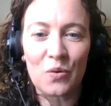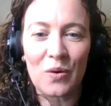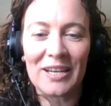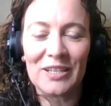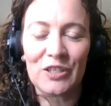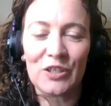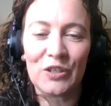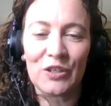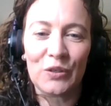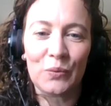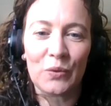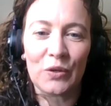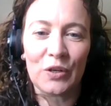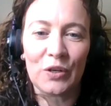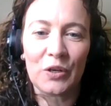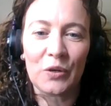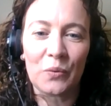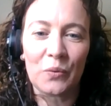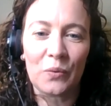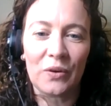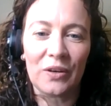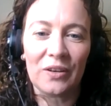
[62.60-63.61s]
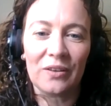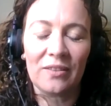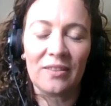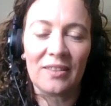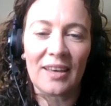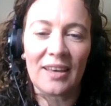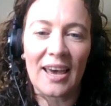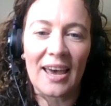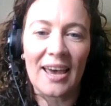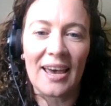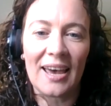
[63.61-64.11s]
I do work with
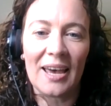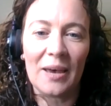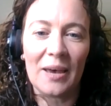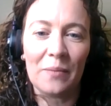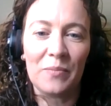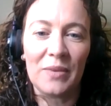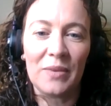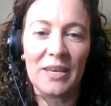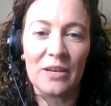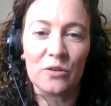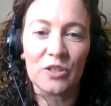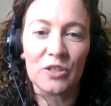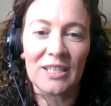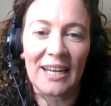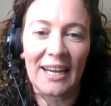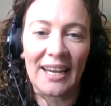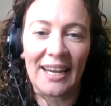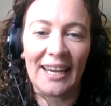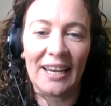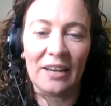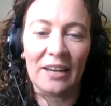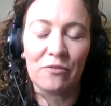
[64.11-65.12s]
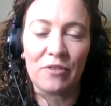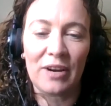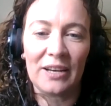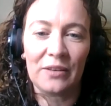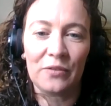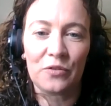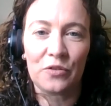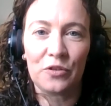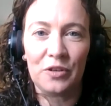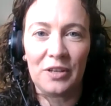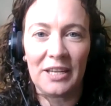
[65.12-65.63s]
year 10 right
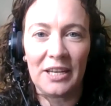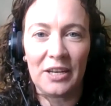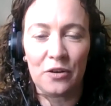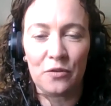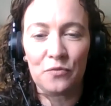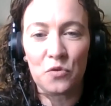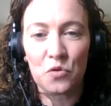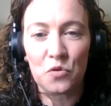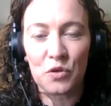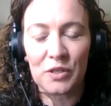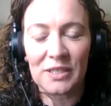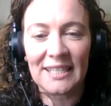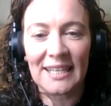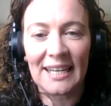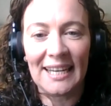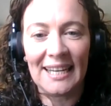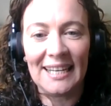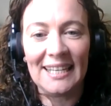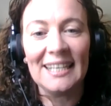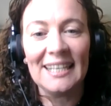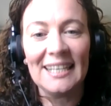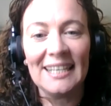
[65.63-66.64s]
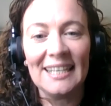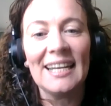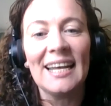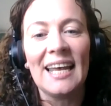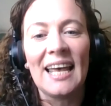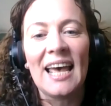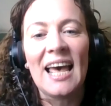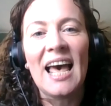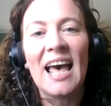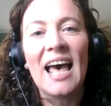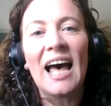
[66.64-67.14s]
through to year 14.
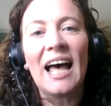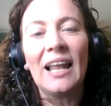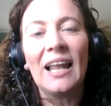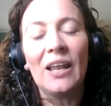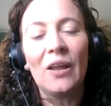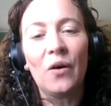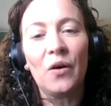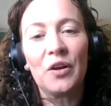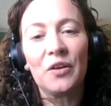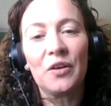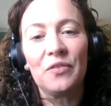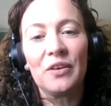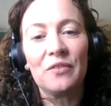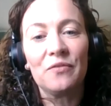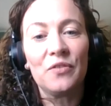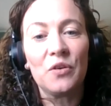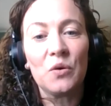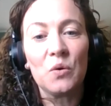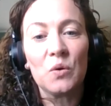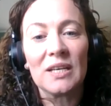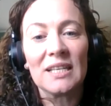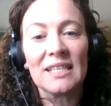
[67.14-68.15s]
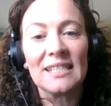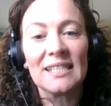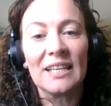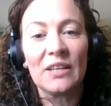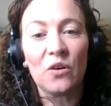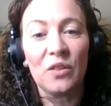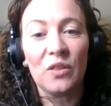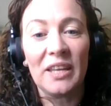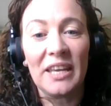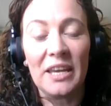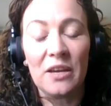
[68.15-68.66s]
A lot of it focusing
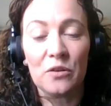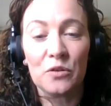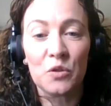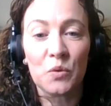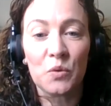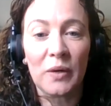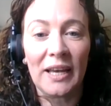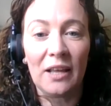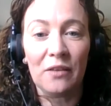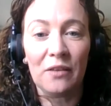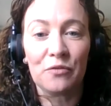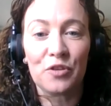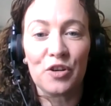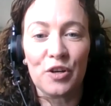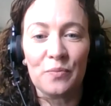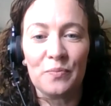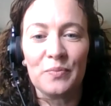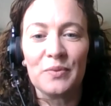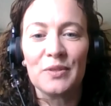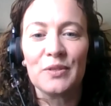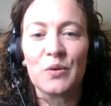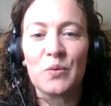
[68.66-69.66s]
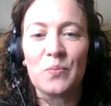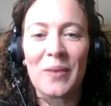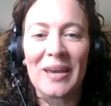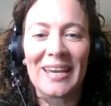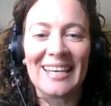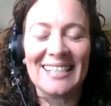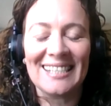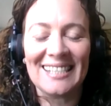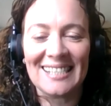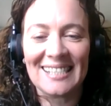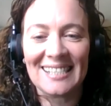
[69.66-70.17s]
on the year 12 groups, so
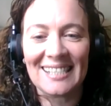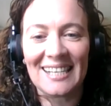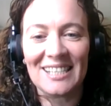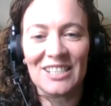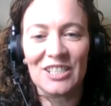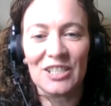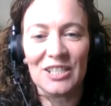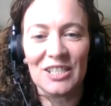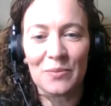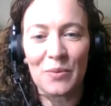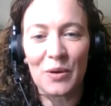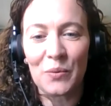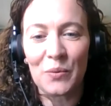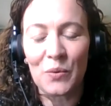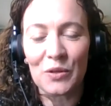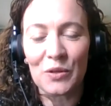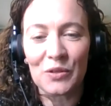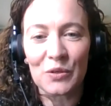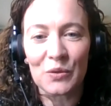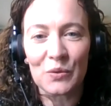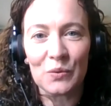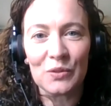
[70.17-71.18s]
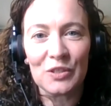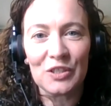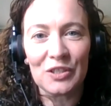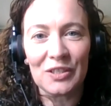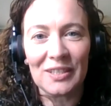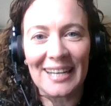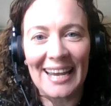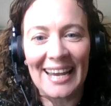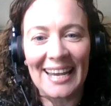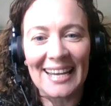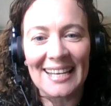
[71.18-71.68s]
making decisions about what they're going to do
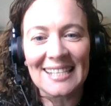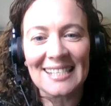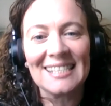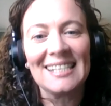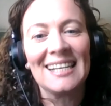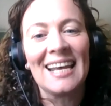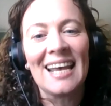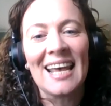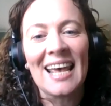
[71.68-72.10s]
next.